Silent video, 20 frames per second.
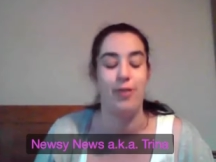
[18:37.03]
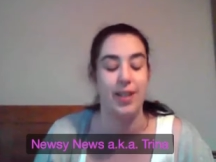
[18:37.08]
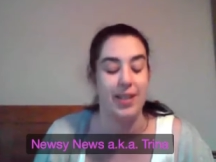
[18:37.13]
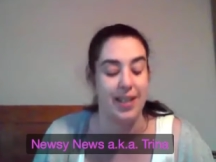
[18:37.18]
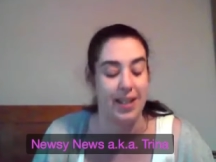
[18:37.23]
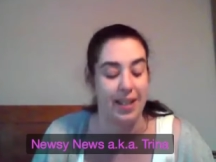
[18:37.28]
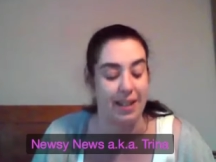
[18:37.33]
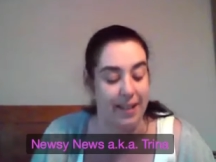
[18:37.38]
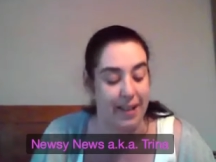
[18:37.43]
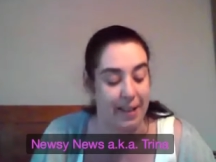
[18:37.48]

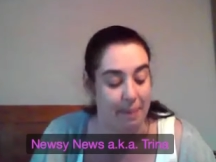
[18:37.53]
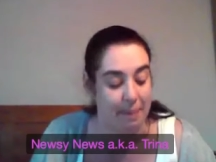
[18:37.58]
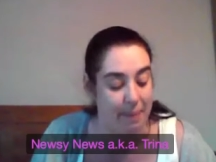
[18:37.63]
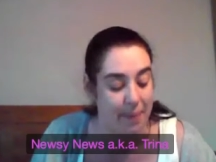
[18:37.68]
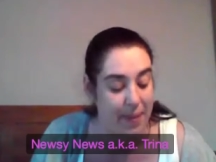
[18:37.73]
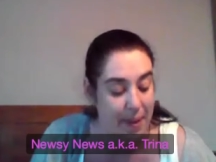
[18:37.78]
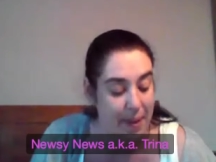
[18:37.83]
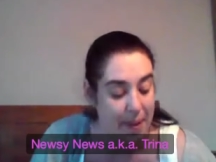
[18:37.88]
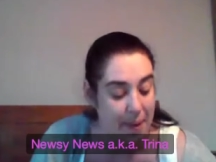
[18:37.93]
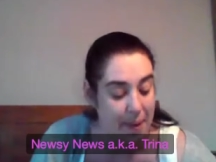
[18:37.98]
time.
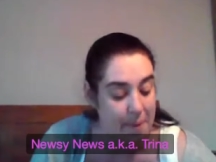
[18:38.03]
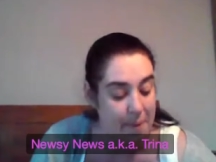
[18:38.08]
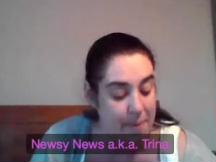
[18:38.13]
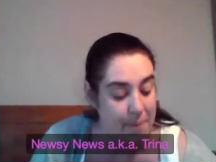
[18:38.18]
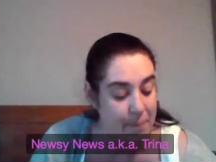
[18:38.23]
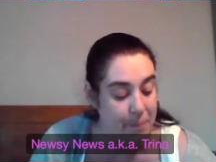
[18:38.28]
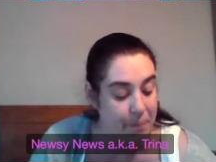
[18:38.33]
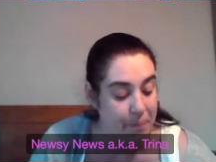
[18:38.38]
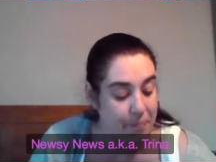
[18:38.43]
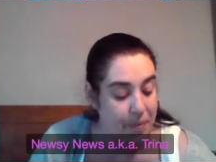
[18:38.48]

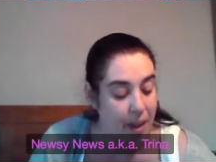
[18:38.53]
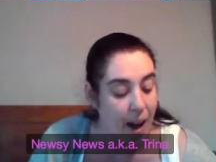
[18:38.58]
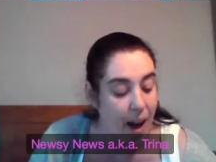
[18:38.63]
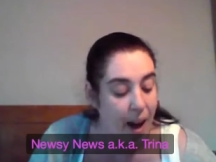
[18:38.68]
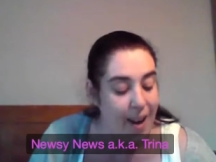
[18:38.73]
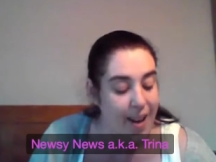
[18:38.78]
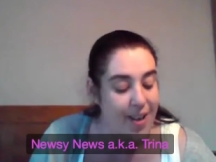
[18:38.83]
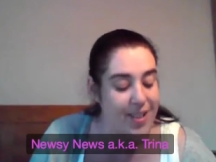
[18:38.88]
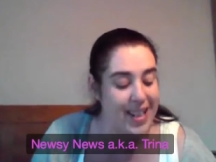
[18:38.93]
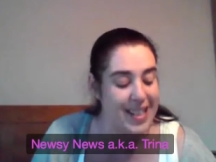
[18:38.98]
Oh,
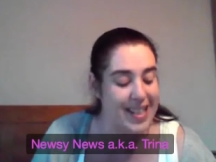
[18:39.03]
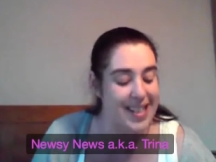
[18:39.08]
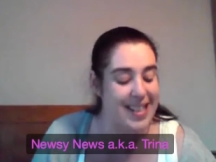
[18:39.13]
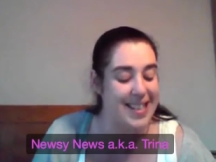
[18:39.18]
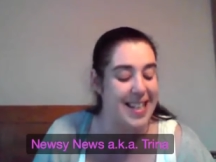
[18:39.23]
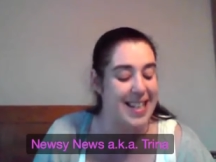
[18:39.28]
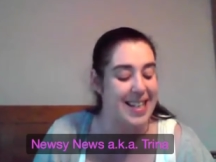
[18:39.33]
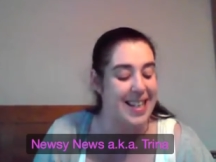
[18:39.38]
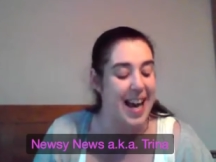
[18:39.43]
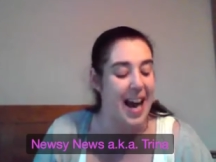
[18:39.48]
you did
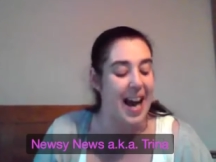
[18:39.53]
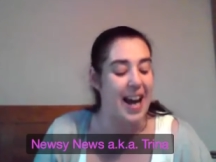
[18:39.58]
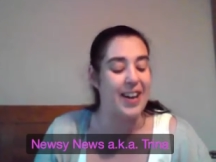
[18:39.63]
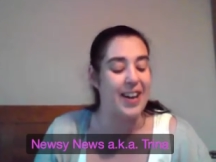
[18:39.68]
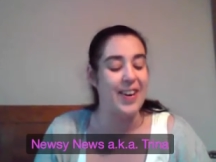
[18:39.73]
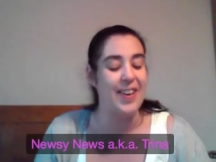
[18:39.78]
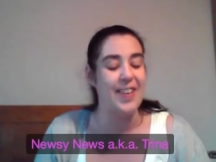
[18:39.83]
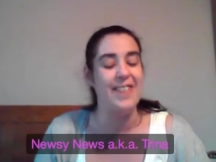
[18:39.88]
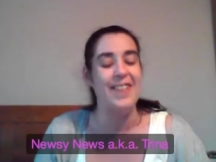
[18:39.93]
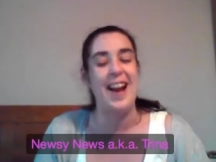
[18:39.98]
see that.
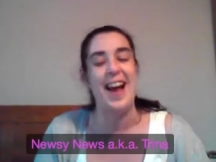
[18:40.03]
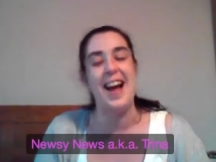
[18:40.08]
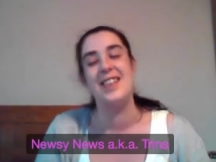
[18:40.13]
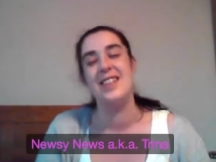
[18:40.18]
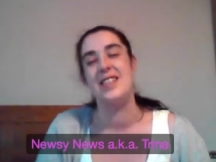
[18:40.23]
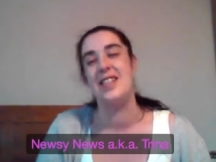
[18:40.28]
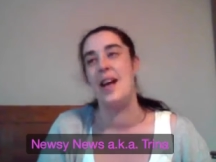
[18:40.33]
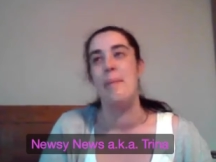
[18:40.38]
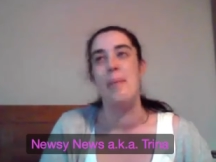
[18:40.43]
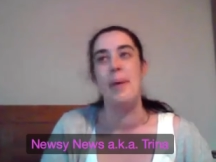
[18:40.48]
Cool,
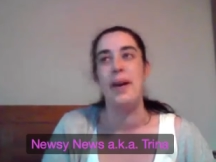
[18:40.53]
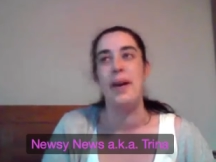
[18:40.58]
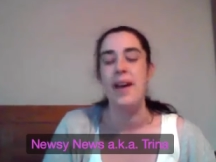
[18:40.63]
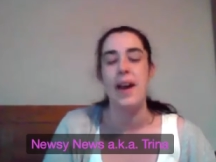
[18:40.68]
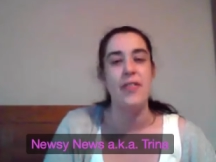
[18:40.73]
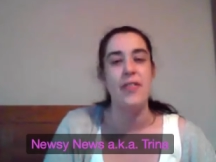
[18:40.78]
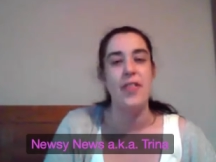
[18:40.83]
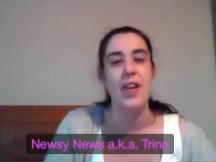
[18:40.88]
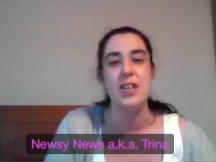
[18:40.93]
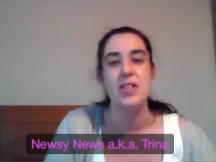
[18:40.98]
Angela. But yeah,
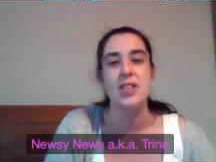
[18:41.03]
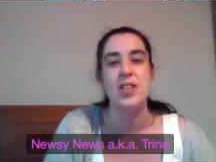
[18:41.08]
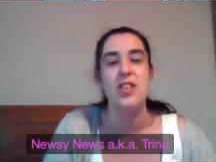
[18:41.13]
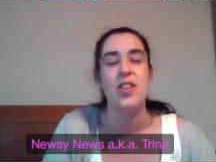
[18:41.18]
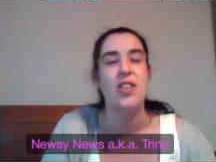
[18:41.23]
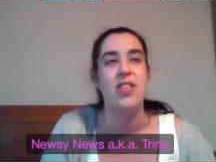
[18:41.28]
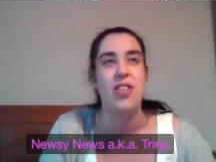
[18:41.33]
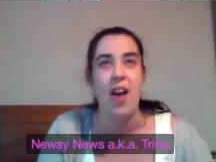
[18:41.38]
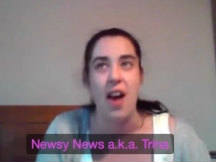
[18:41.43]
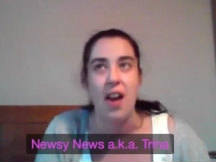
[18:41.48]
these are the
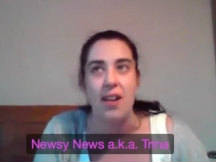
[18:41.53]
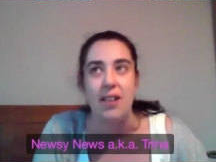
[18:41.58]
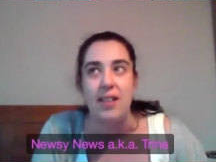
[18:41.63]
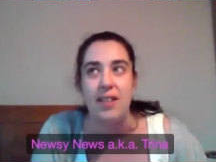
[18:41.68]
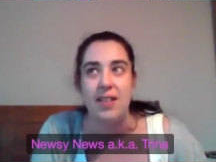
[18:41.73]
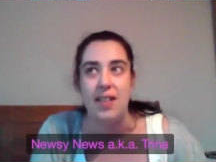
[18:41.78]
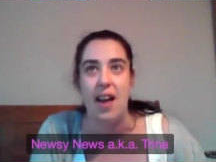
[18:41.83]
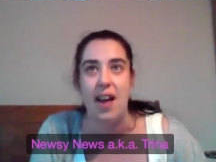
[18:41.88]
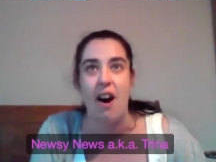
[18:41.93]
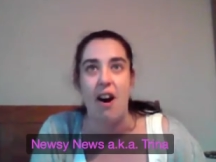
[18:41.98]
things
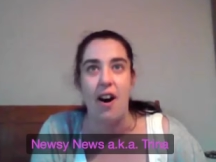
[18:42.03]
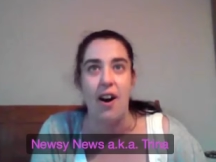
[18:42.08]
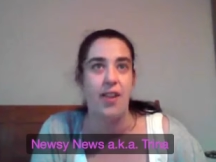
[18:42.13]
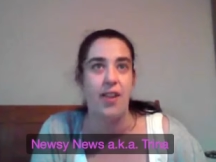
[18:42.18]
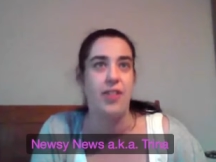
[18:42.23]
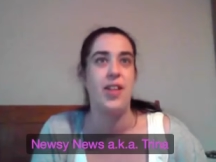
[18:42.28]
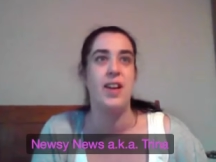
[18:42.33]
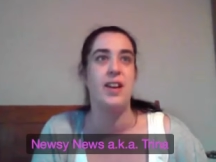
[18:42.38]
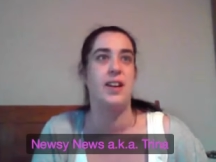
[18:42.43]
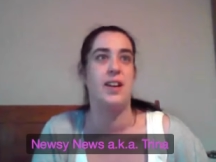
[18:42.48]
that I
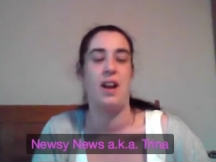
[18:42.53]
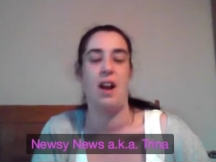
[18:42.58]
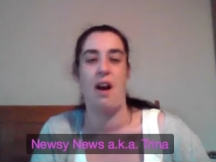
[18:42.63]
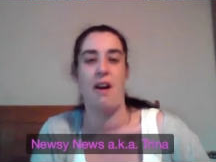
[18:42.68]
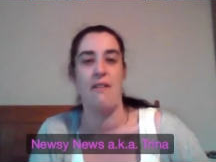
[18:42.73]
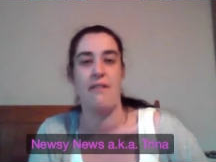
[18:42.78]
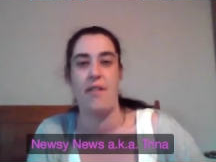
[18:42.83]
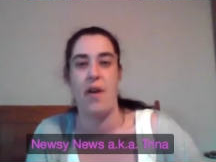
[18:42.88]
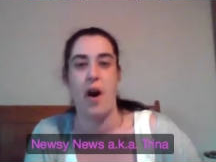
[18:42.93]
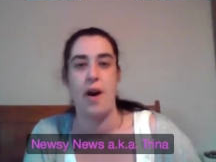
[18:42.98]
think at like
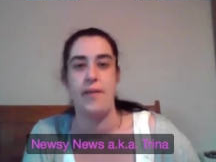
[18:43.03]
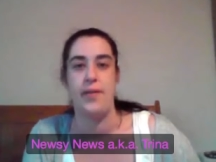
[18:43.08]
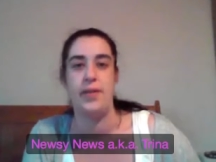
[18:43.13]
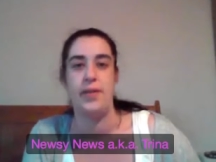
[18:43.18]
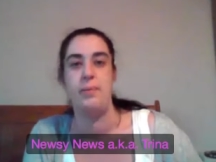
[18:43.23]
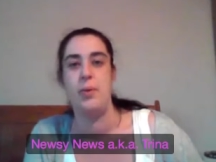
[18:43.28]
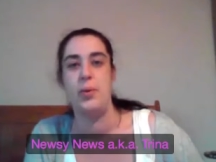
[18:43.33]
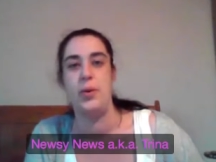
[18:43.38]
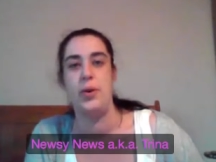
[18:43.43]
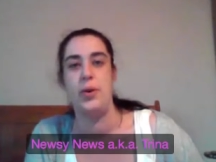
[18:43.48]
five in the
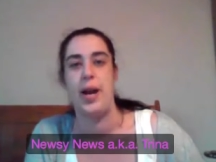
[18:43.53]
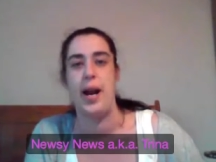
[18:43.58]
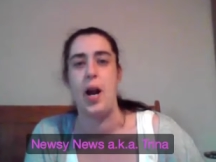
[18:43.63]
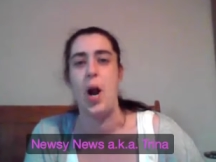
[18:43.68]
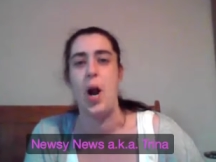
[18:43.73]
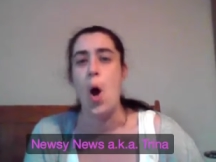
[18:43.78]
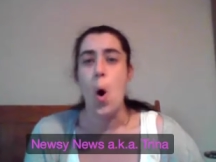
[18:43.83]
morning.